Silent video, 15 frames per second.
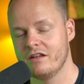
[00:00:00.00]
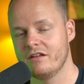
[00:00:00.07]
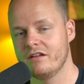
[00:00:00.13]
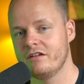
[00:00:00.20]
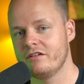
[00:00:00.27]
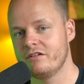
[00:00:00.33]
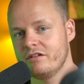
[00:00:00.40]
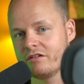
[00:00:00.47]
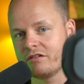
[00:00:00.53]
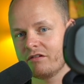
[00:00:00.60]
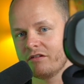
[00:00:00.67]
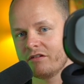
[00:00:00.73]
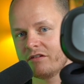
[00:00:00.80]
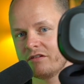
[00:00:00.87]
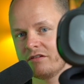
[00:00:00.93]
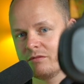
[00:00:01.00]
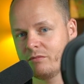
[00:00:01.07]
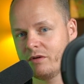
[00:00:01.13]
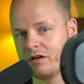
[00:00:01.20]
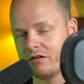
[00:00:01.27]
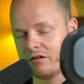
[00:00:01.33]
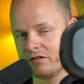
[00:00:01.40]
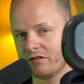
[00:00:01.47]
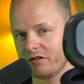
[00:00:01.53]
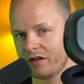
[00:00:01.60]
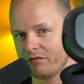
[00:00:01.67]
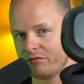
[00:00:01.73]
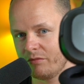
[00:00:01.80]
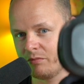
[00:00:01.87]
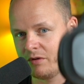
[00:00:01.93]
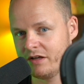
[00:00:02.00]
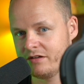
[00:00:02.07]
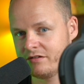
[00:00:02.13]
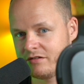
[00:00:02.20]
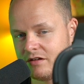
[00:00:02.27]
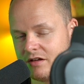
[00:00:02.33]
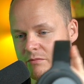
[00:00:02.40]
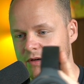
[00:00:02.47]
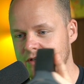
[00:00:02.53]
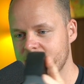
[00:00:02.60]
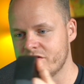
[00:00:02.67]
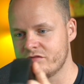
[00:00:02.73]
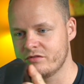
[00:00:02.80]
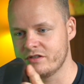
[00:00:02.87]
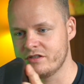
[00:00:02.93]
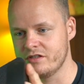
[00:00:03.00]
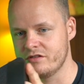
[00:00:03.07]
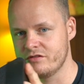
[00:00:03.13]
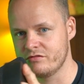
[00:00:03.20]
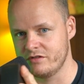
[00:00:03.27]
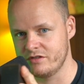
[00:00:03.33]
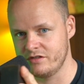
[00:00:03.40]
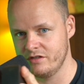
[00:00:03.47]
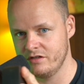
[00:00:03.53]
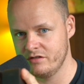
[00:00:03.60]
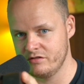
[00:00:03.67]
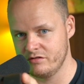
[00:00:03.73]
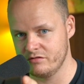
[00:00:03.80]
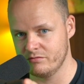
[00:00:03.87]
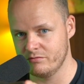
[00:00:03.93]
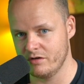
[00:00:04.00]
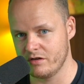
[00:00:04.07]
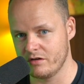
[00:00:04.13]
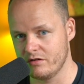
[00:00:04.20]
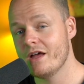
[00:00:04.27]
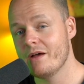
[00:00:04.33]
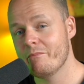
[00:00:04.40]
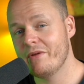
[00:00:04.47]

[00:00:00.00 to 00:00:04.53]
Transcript: then it's just going to, simply going to get replaced by the 2022 model.